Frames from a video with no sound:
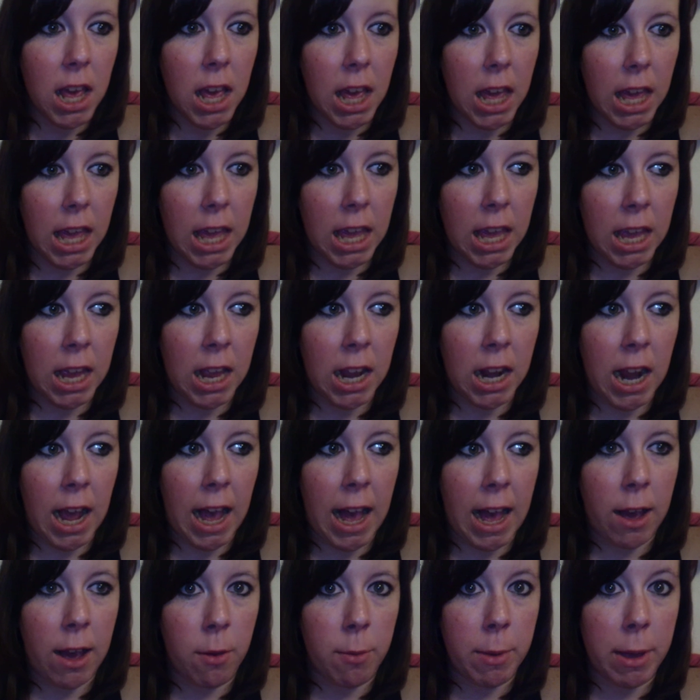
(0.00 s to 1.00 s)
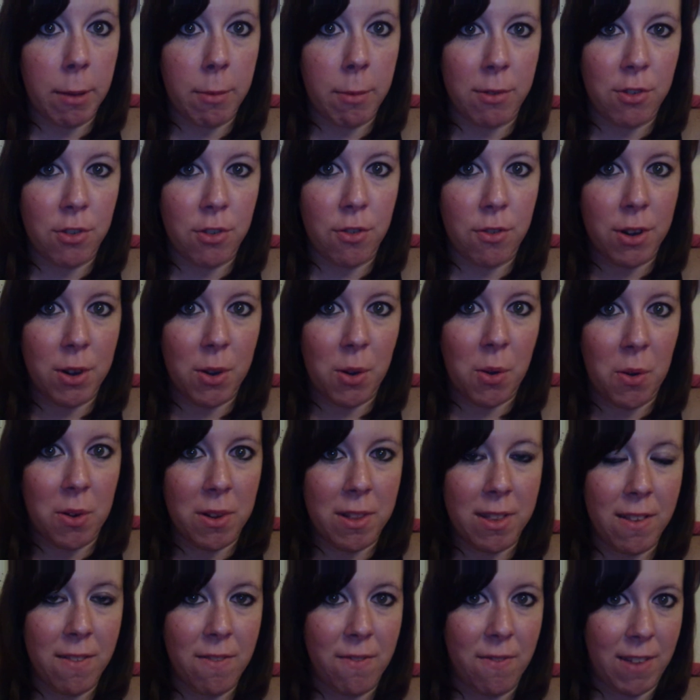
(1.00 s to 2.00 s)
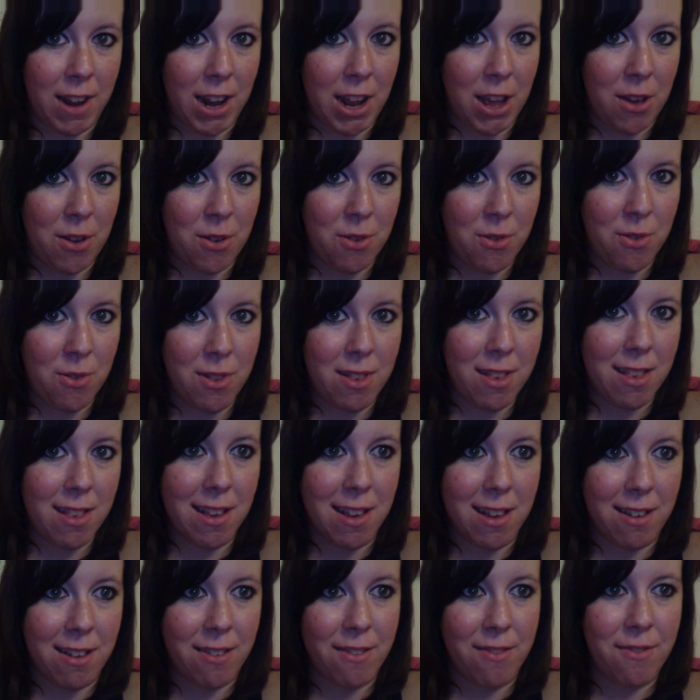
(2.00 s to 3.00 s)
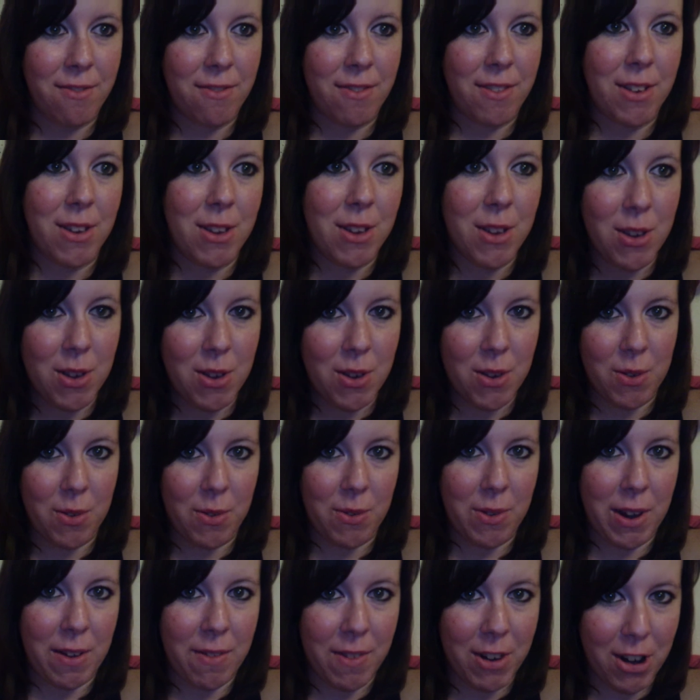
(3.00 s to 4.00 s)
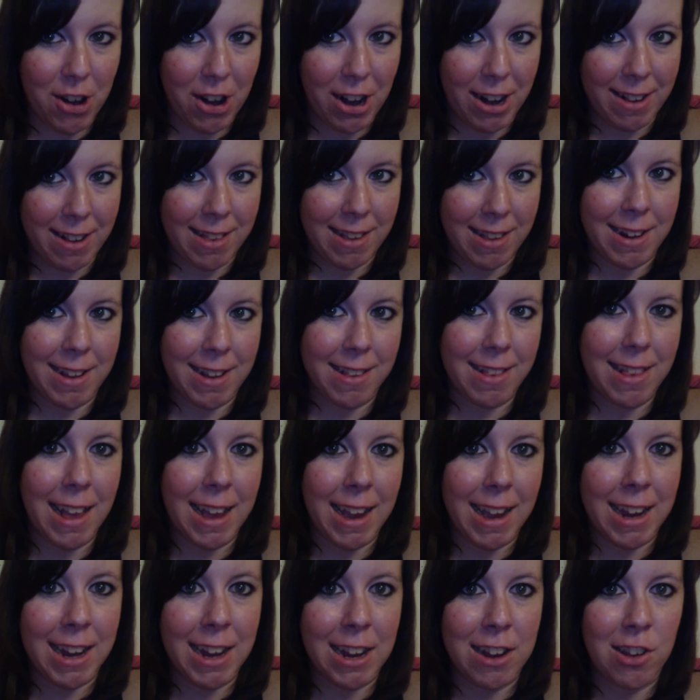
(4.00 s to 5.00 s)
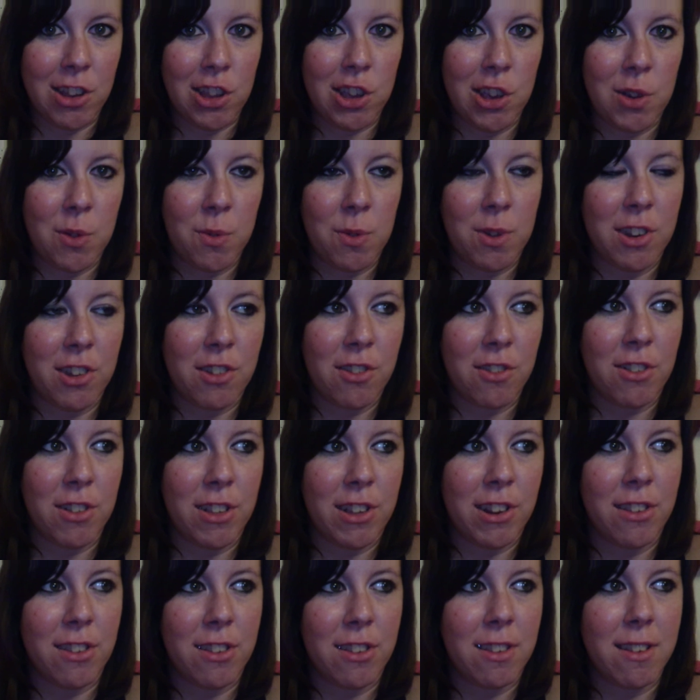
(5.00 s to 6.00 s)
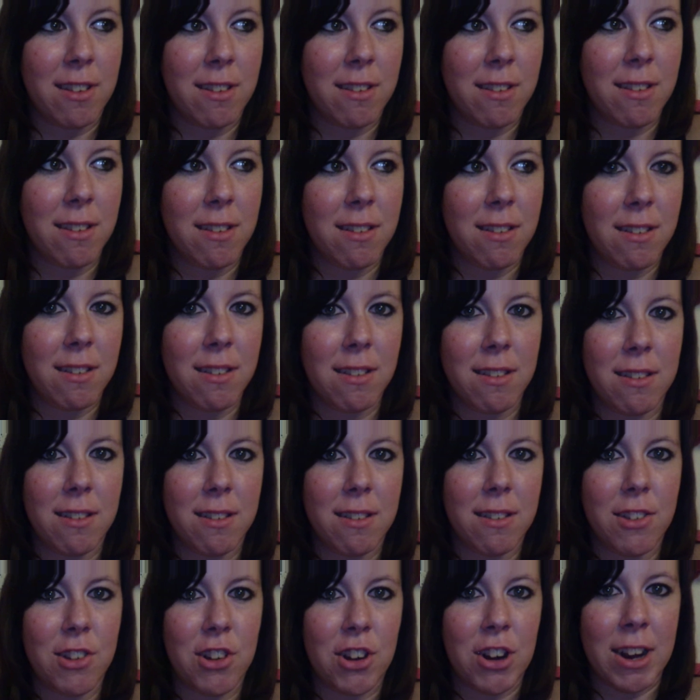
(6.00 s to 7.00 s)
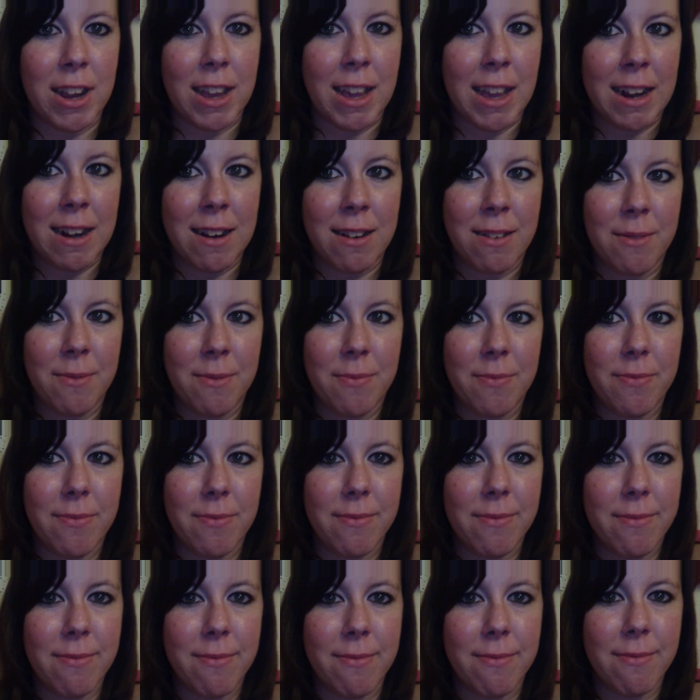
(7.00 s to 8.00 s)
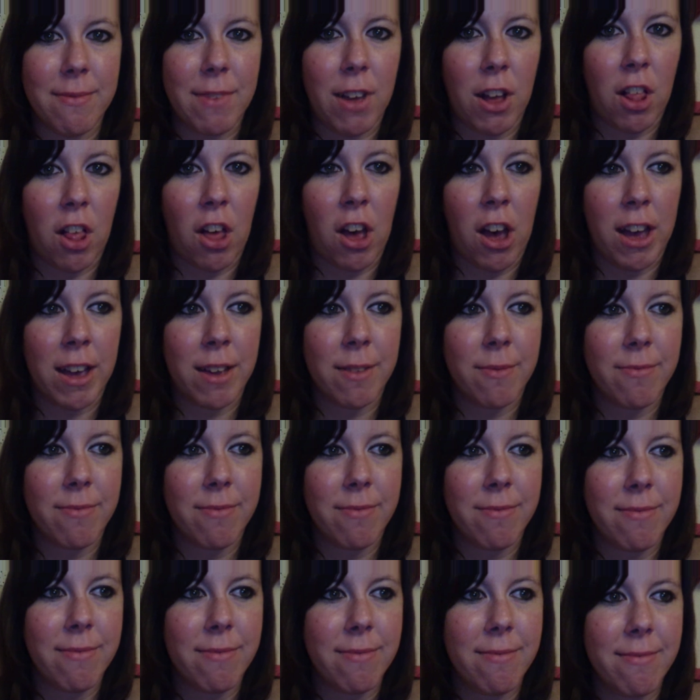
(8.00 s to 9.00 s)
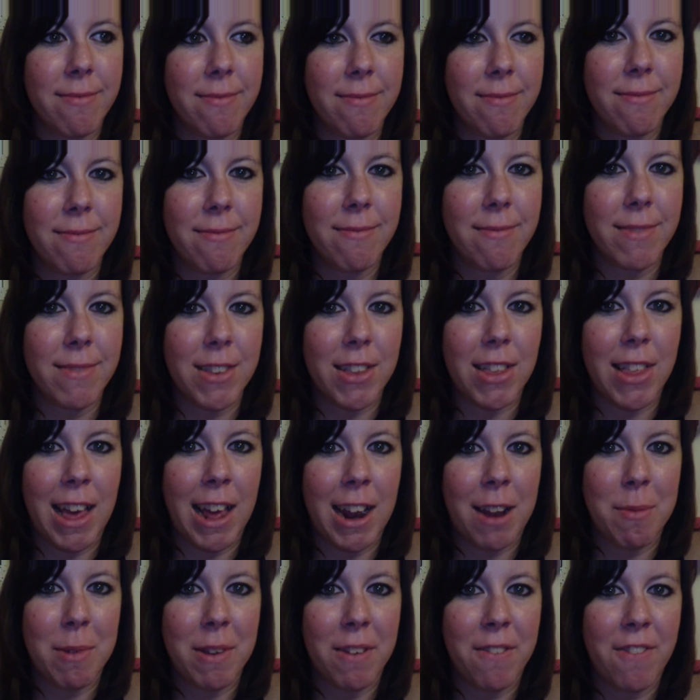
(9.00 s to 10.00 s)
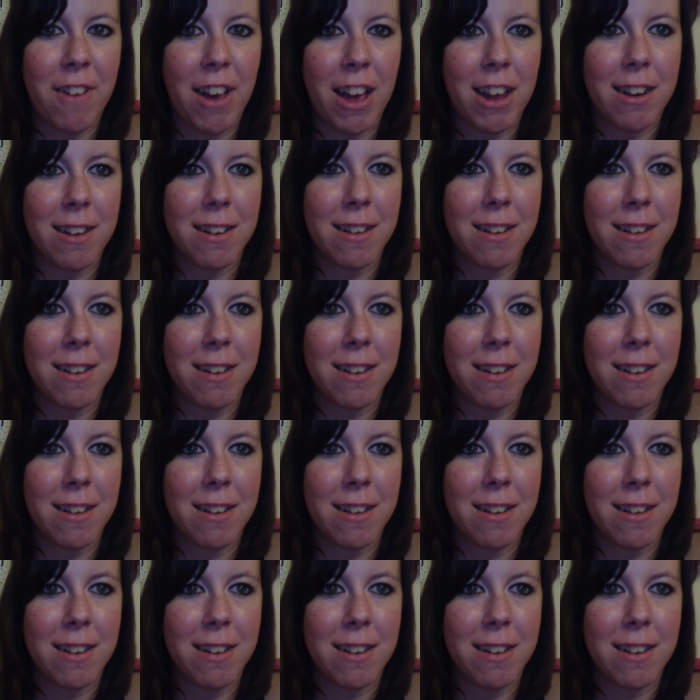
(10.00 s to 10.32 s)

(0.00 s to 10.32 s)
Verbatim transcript: and I'll be able to record some videos of whatever craziness I get into, which is really just drinking a lot. So that'll be fun.